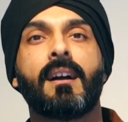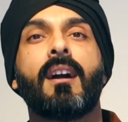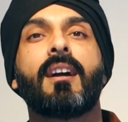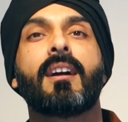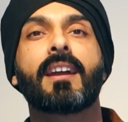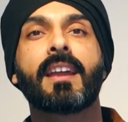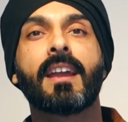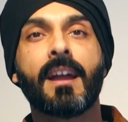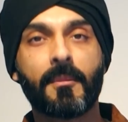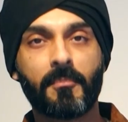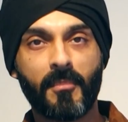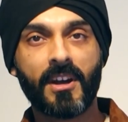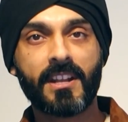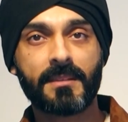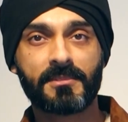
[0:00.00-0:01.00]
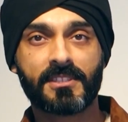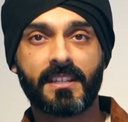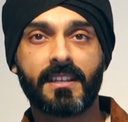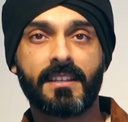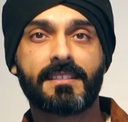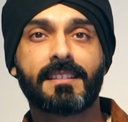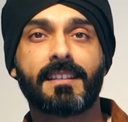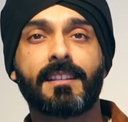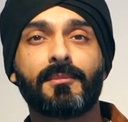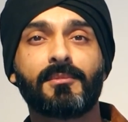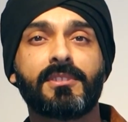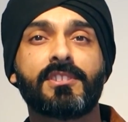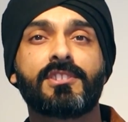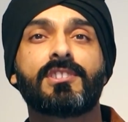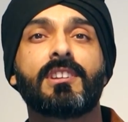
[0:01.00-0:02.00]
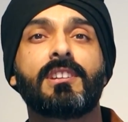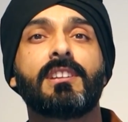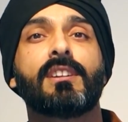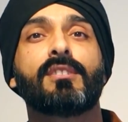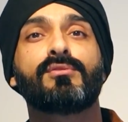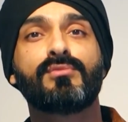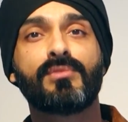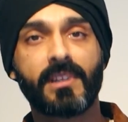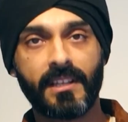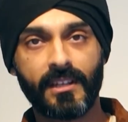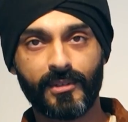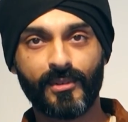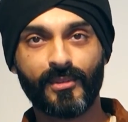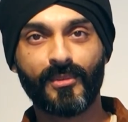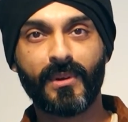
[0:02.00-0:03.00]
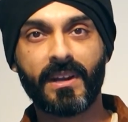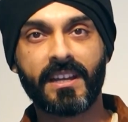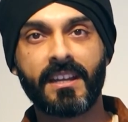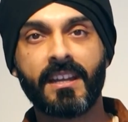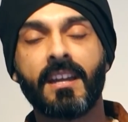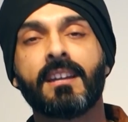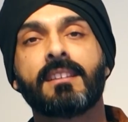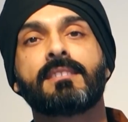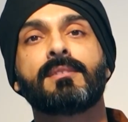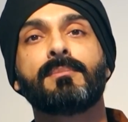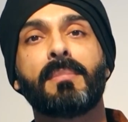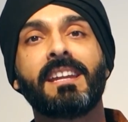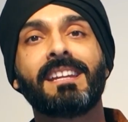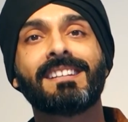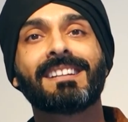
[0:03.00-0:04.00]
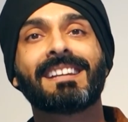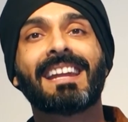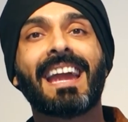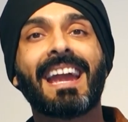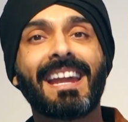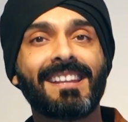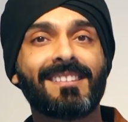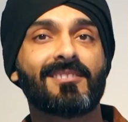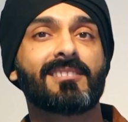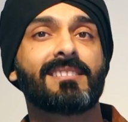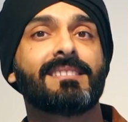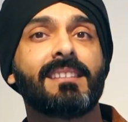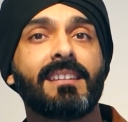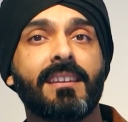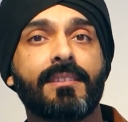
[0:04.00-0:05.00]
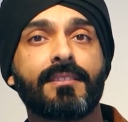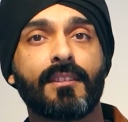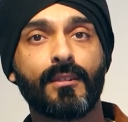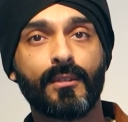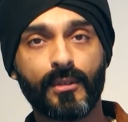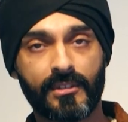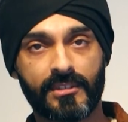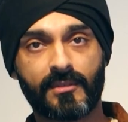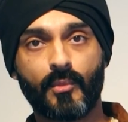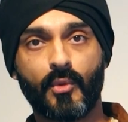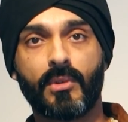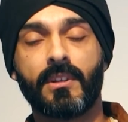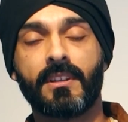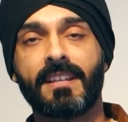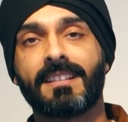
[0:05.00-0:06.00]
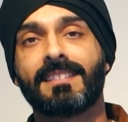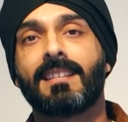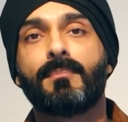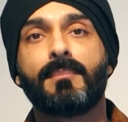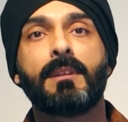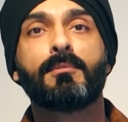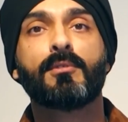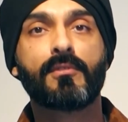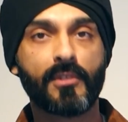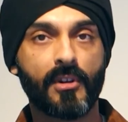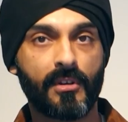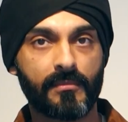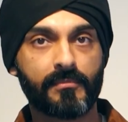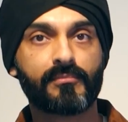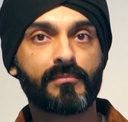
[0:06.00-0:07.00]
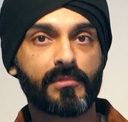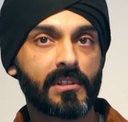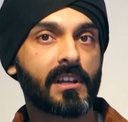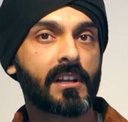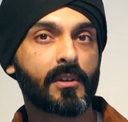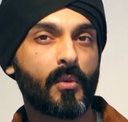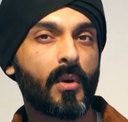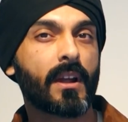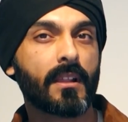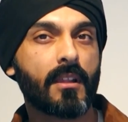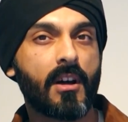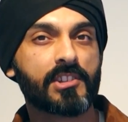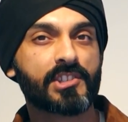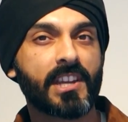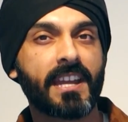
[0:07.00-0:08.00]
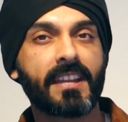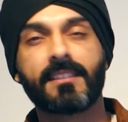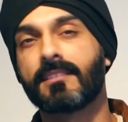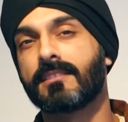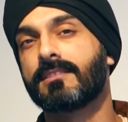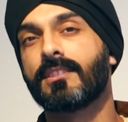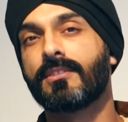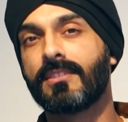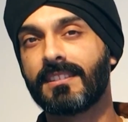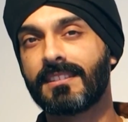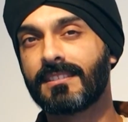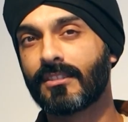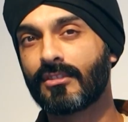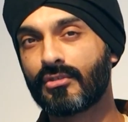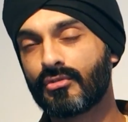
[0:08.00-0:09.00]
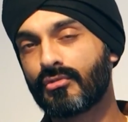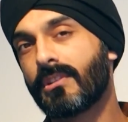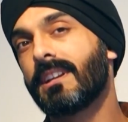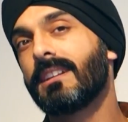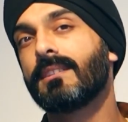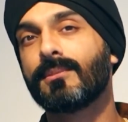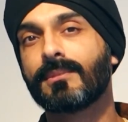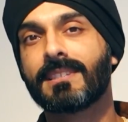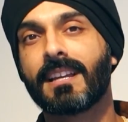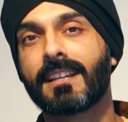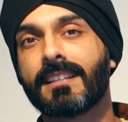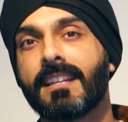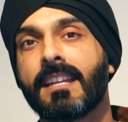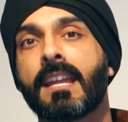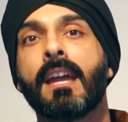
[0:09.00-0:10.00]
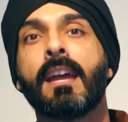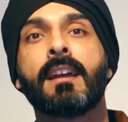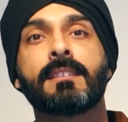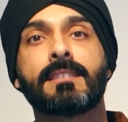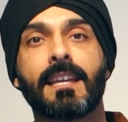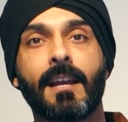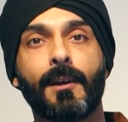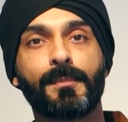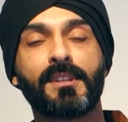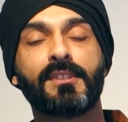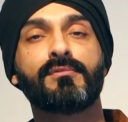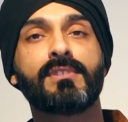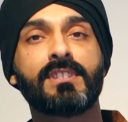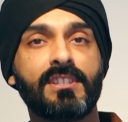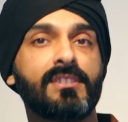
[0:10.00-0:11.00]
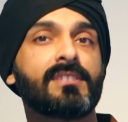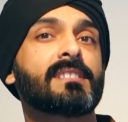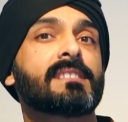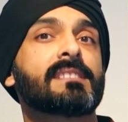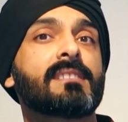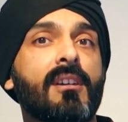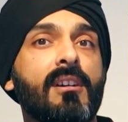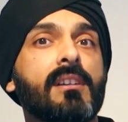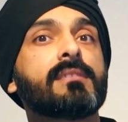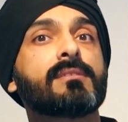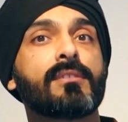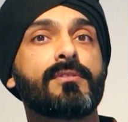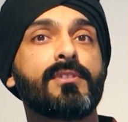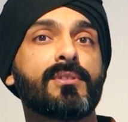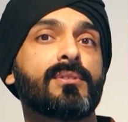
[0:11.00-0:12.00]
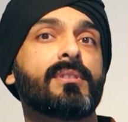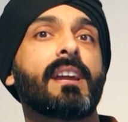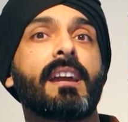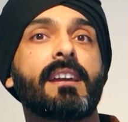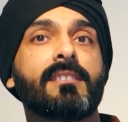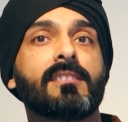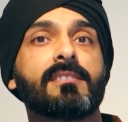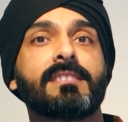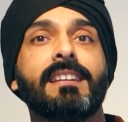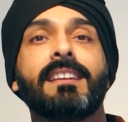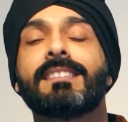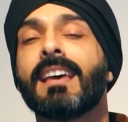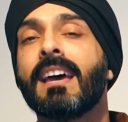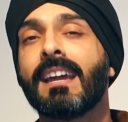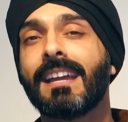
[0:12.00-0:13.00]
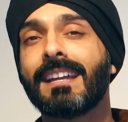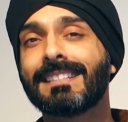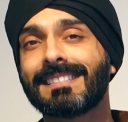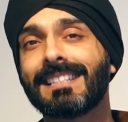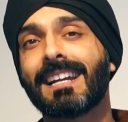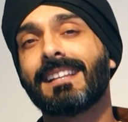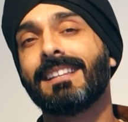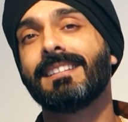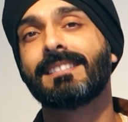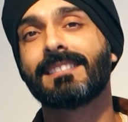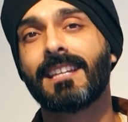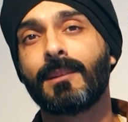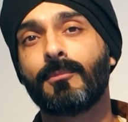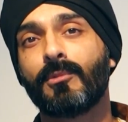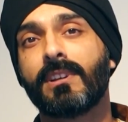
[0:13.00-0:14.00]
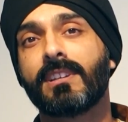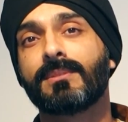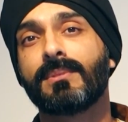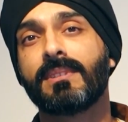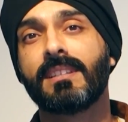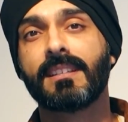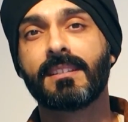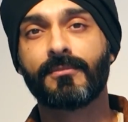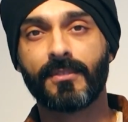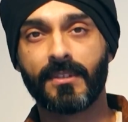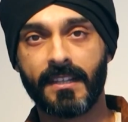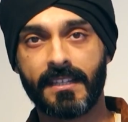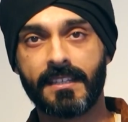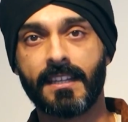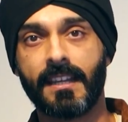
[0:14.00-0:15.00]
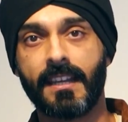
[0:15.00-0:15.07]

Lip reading: Hi, my name's Gus and I'm going to show you a really cool way to make your canine teeth look smaller. Now some people have got quite large canines, so this is a great little technique to help you reduce the size of your canine teeth. Exactly the same way as we did for Linda